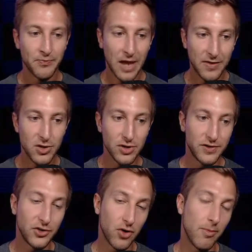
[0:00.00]
I think you can see
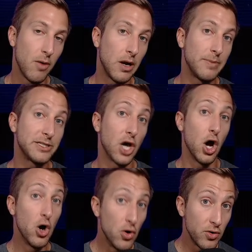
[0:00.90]
Trump open up his
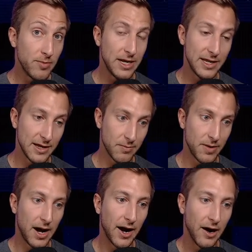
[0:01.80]
own media
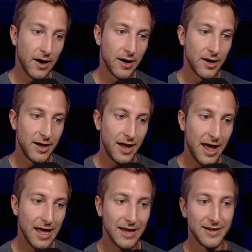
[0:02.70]
empire,
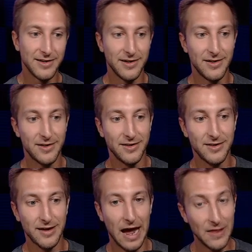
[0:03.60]
and
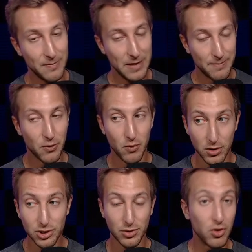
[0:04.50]
I think people
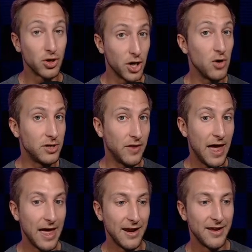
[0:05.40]
will go to
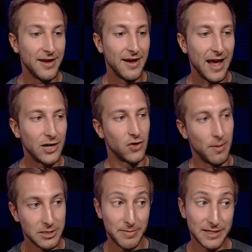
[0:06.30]
that. And Trump
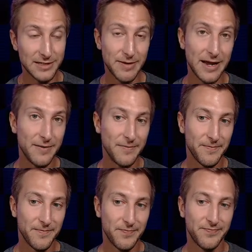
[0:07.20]
is a businessman,
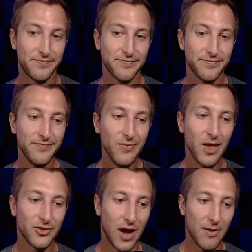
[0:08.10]

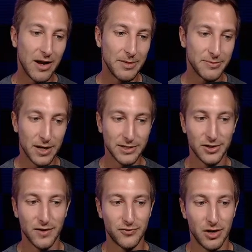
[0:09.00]
so I would not be surprised at
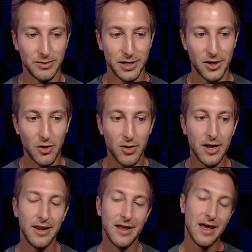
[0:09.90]
all if Trump said, you know
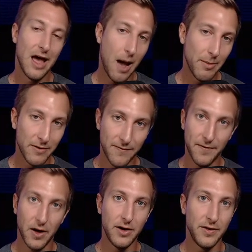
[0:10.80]
what, I'm going to
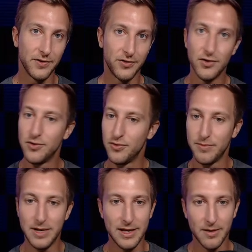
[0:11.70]
fund this new
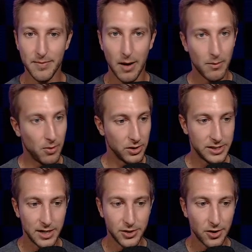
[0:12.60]
media empire. I'm going to pull a
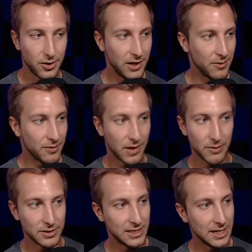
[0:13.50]
Ted Turner here with
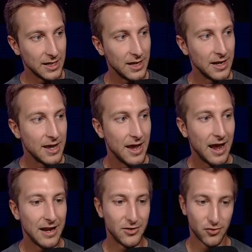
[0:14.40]
CNN,
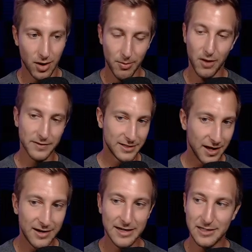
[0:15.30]
and Trump all of a
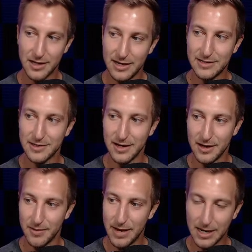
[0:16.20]
sudden he's
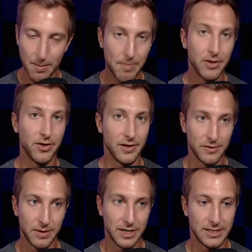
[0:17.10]
making billions
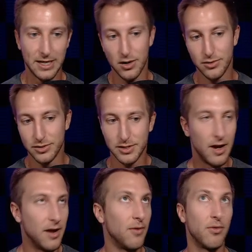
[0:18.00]
because he owns
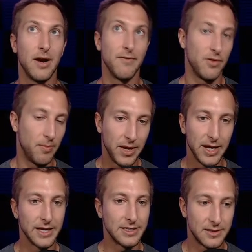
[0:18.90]
whatever the
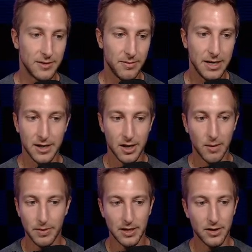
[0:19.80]
biggest media
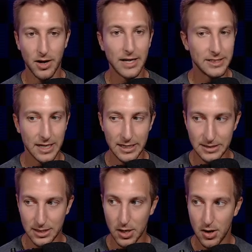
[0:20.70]
company in the United States.
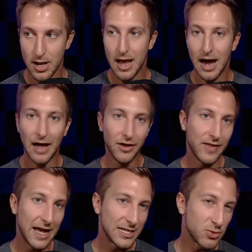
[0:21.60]
So I think
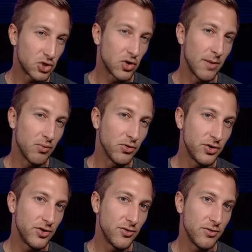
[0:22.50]
that's what Trump will
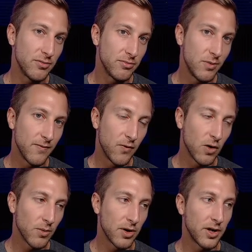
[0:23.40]
do moving
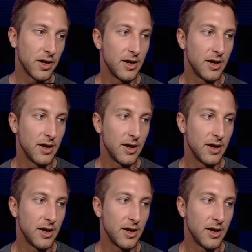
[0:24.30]
forward.